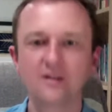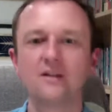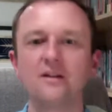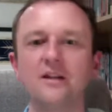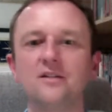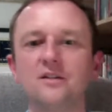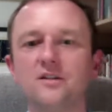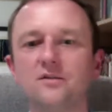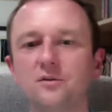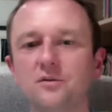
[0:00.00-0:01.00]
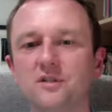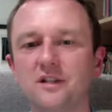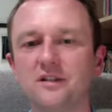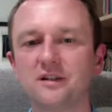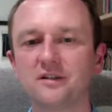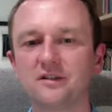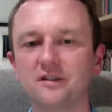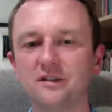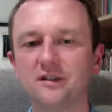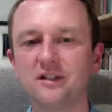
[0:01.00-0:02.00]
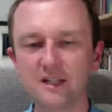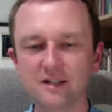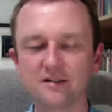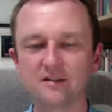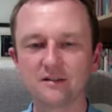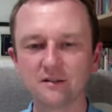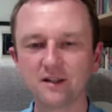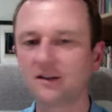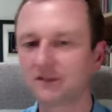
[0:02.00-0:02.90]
He took his false teeth out, didn't he? He did, yeah.